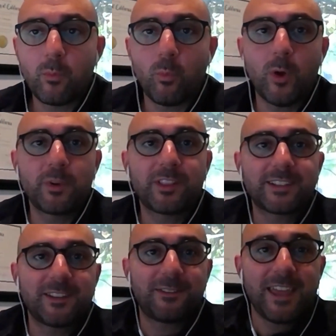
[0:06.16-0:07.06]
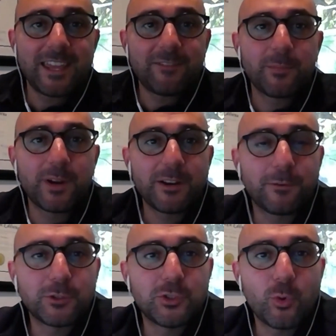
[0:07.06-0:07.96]
Well, we'd like to thank everybody for
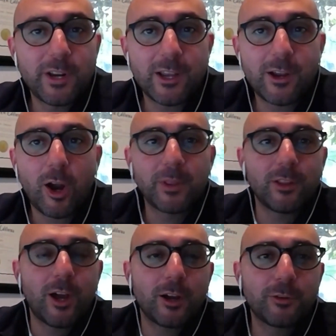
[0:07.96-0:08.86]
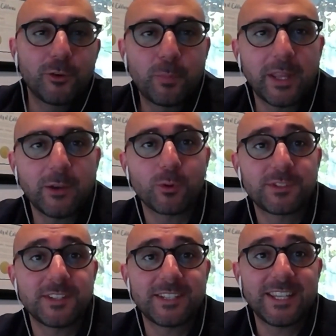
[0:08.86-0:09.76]
joining Carbon Law Group and
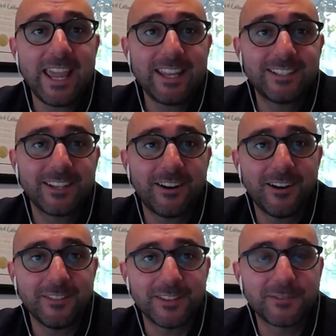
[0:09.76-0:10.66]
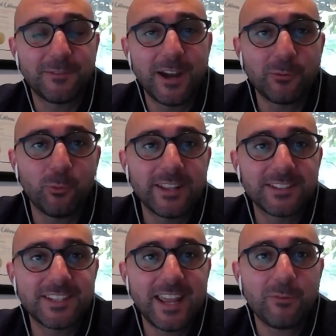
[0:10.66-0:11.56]
Orsis Gate on this fine
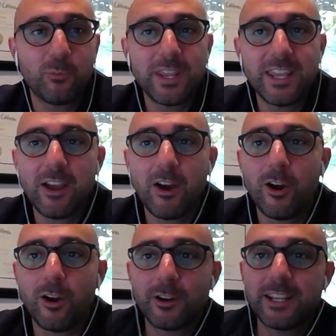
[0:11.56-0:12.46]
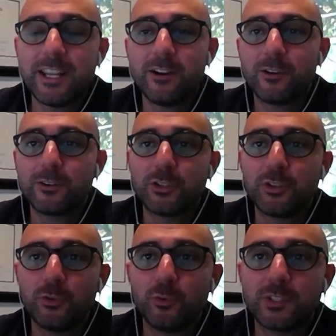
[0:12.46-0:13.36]
Wednesday. We are here
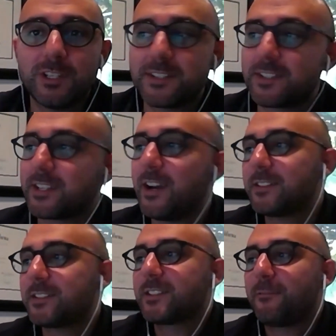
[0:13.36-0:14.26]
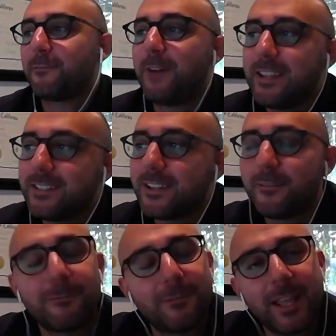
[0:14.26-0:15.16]
to discuss fight,
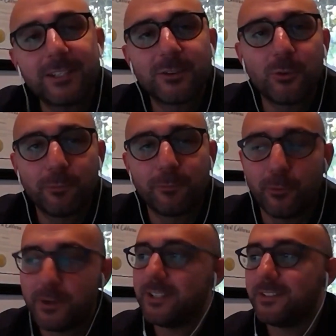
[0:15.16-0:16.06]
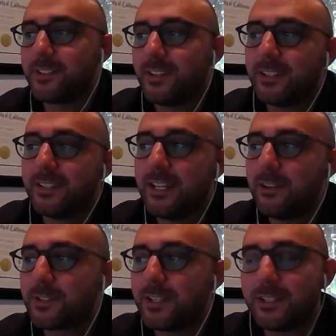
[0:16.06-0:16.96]
flight, or freeze,
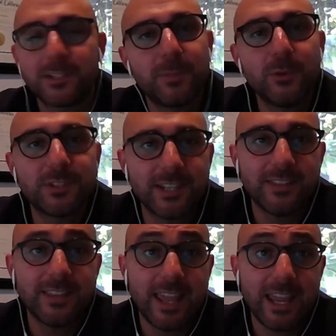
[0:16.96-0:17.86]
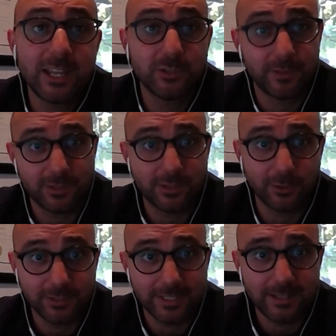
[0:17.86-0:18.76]
deals and disputes in the age of
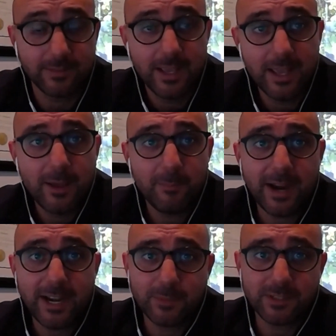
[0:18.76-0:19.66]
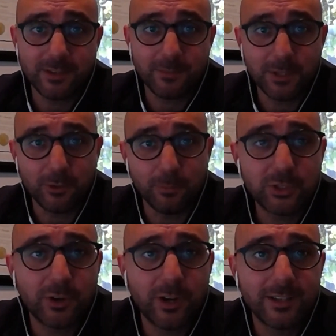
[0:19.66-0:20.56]
uncertainty. My name is Nabil
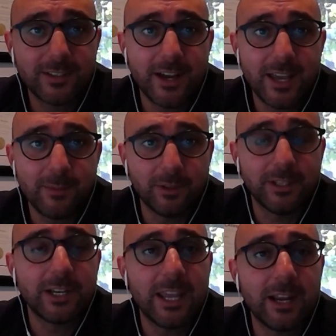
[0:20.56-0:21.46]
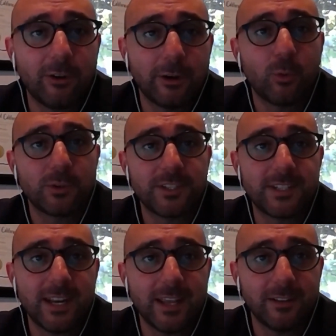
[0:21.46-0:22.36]
Bisharat. I am a litigator at Orsis
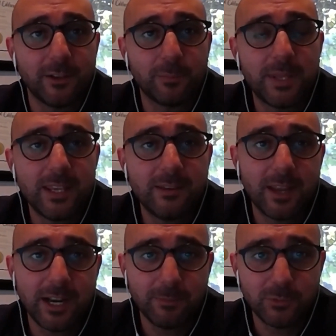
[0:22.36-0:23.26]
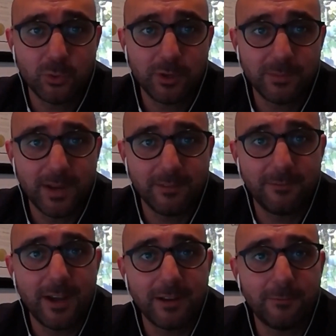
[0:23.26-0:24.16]
Gate LLP, and I'm joined by the
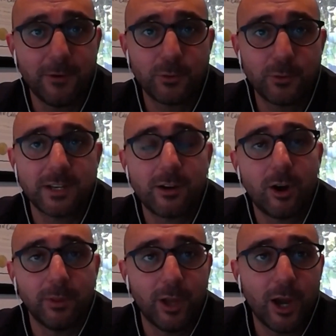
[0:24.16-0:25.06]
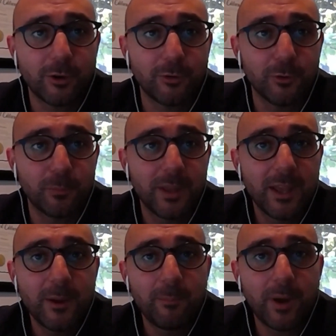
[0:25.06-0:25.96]
fine folks at Carbon Law Group.
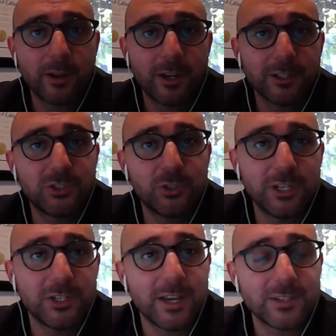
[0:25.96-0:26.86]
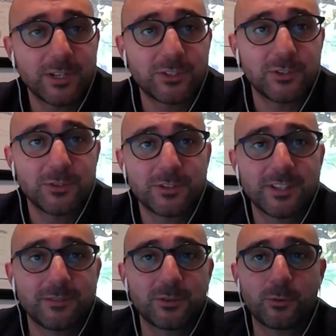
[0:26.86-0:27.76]
Pankaj, Judy, do you guys want to introduce
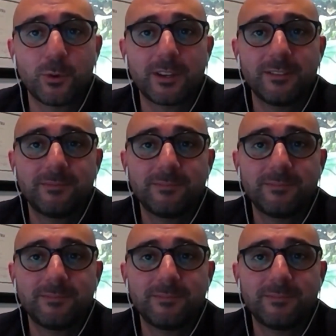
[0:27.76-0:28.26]
yourselves real quick?